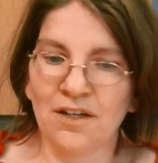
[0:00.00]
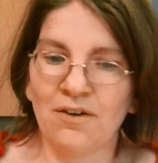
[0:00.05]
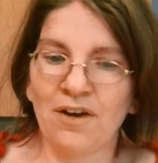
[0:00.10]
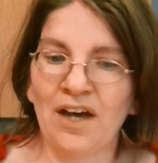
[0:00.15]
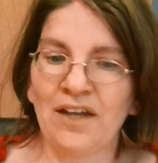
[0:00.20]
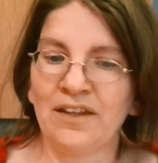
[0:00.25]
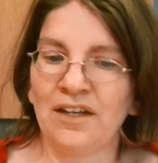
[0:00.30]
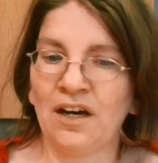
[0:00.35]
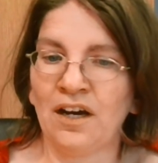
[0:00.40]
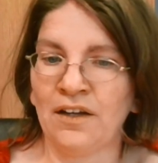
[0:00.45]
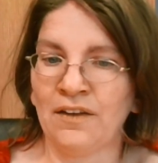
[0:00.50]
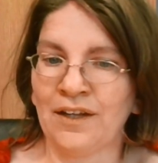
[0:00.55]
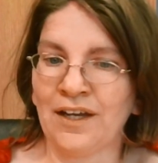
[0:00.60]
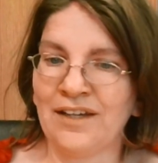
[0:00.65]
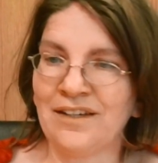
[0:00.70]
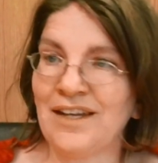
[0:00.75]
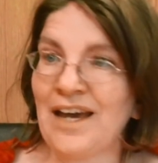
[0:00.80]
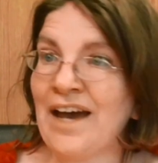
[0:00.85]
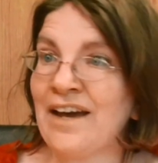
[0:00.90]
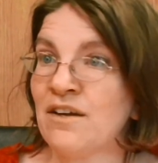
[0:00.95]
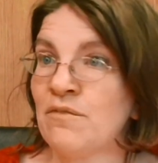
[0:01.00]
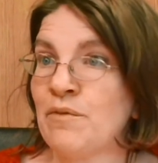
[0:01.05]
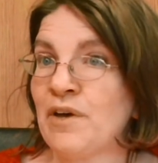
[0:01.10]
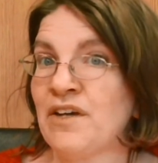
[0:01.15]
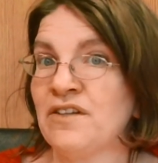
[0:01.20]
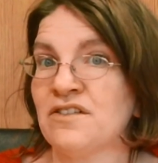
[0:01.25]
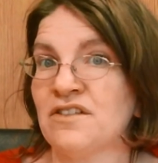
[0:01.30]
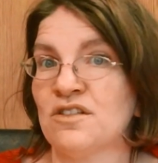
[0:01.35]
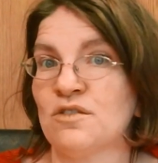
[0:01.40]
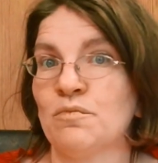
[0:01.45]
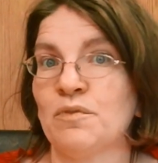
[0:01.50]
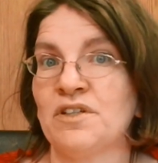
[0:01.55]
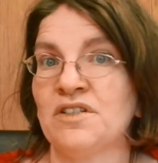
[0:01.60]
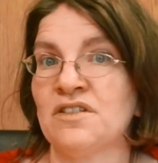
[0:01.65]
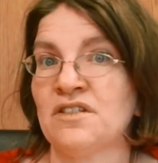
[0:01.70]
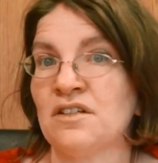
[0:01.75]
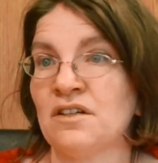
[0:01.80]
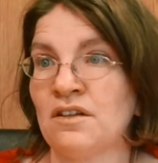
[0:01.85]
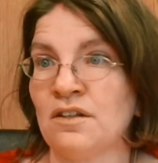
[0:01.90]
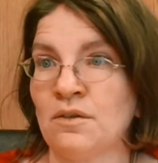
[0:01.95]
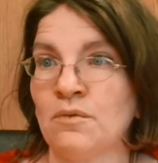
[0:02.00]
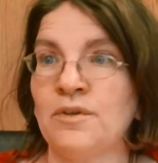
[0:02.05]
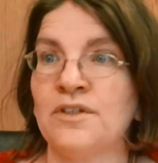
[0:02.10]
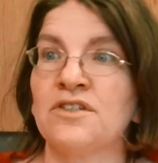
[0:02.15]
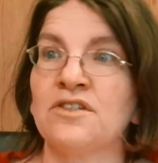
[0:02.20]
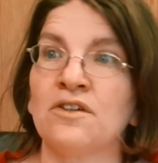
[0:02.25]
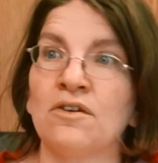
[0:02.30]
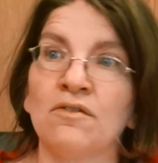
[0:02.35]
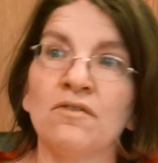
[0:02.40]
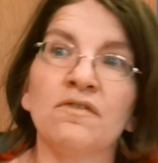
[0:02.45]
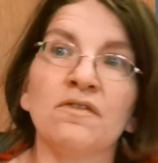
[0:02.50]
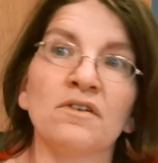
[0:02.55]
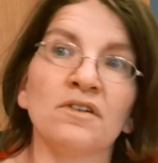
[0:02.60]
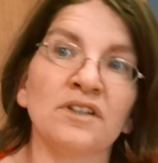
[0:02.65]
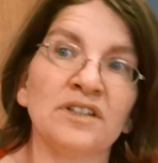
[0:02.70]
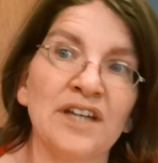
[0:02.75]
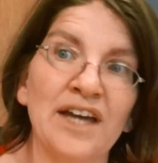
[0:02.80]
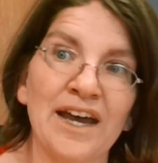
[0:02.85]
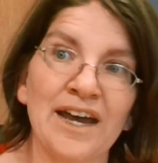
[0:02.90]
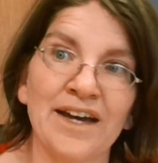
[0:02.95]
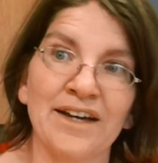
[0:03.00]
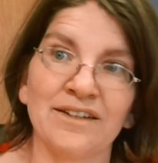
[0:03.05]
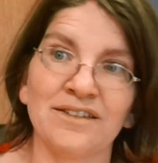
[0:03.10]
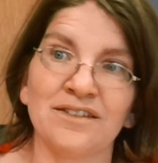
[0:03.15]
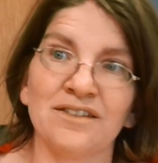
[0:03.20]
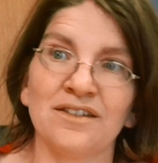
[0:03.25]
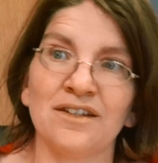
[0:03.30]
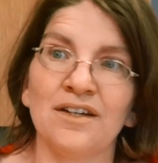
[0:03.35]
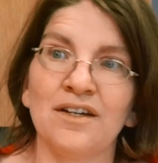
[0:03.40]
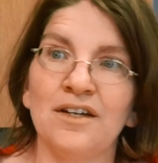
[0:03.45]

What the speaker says: you had the online databases, but still there was no full text.